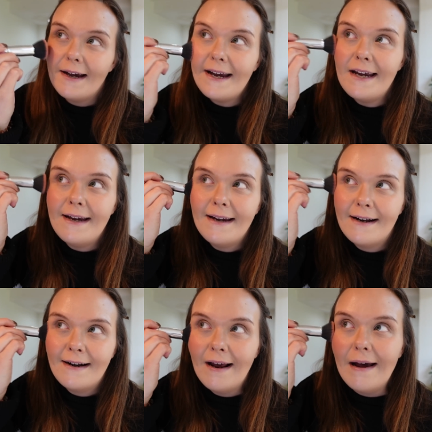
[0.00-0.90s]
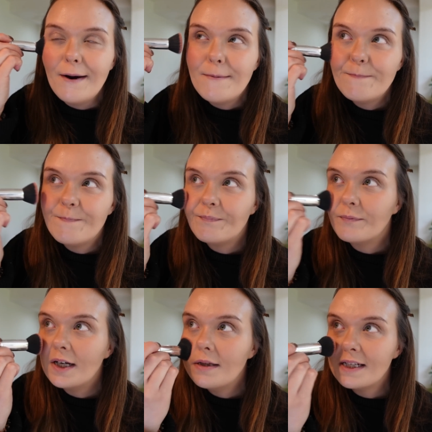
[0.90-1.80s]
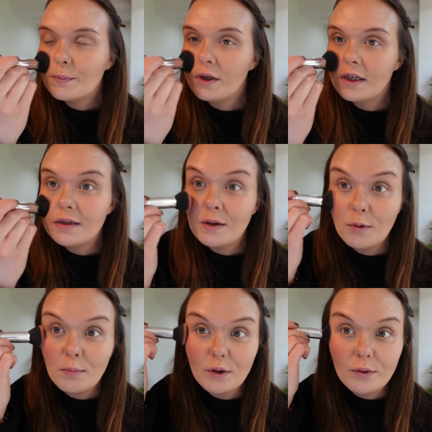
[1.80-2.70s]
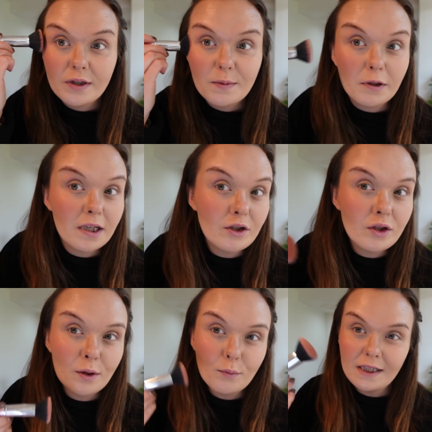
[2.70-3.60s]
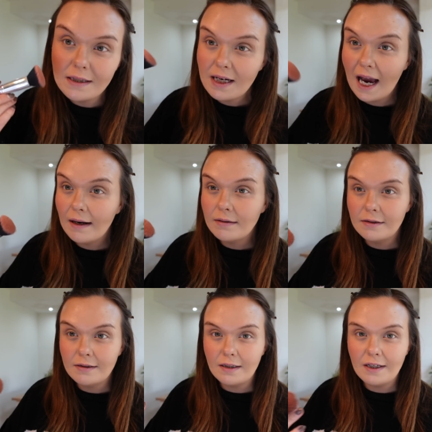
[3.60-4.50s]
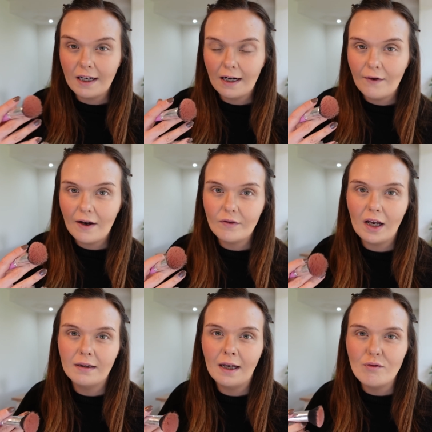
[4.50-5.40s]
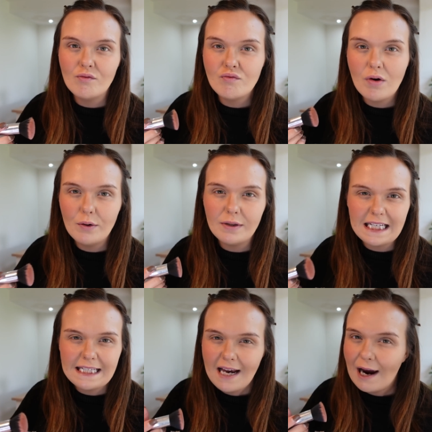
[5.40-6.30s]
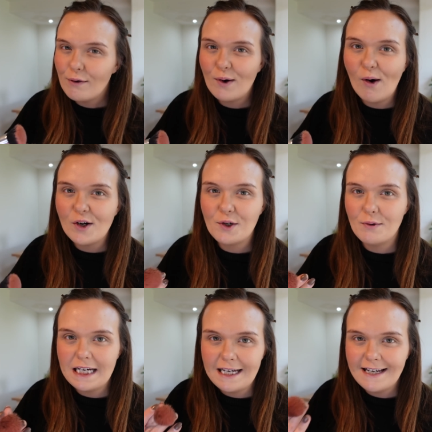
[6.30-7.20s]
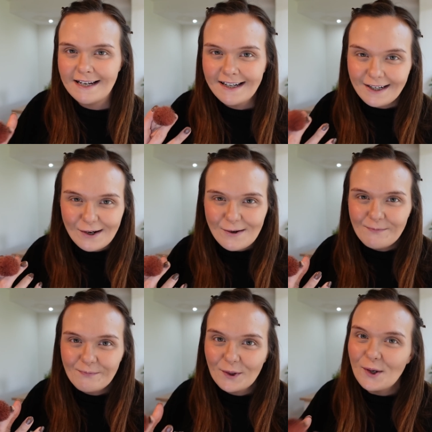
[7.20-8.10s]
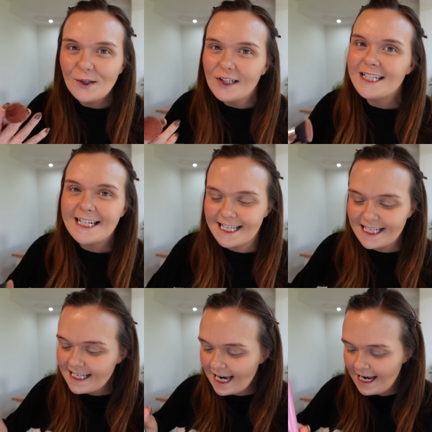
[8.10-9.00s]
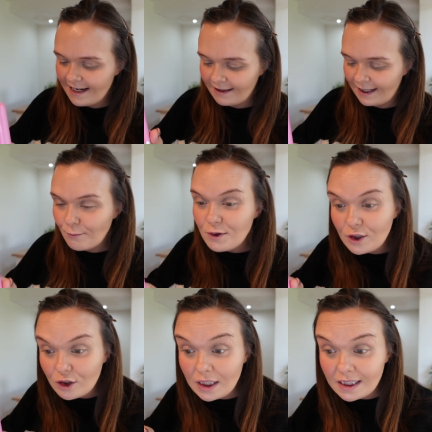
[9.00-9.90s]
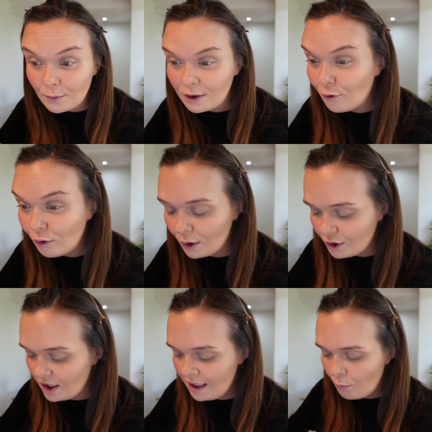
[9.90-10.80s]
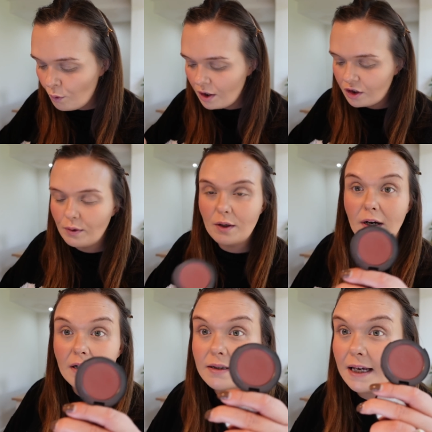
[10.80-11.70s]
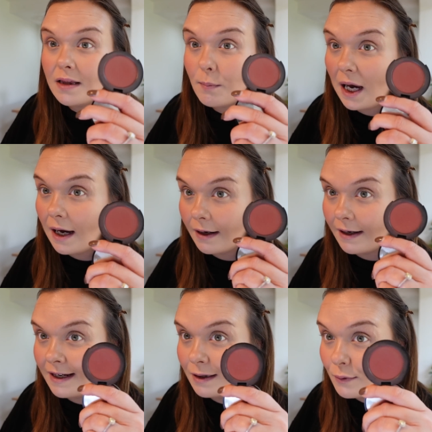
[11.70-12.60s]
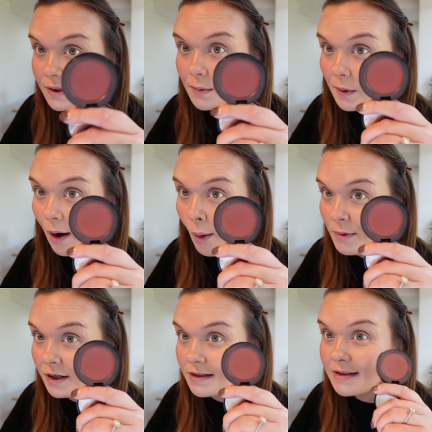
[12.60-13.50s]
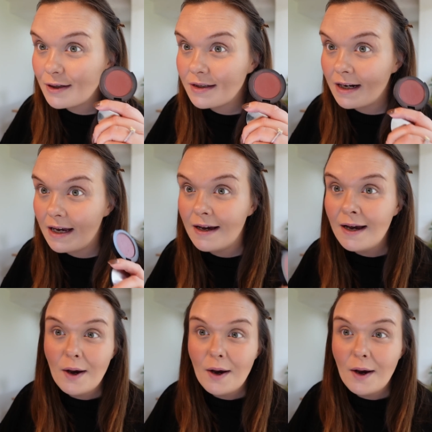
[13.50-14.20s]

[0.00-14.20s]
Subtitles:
in the spring and summer months, because you know when you're tanned and you kind of have that like rosy terracotta-y colour to the skin, like with your cheeks when you flush, it worked really well. Because in the pan it looks a bit ominous, doesn't it?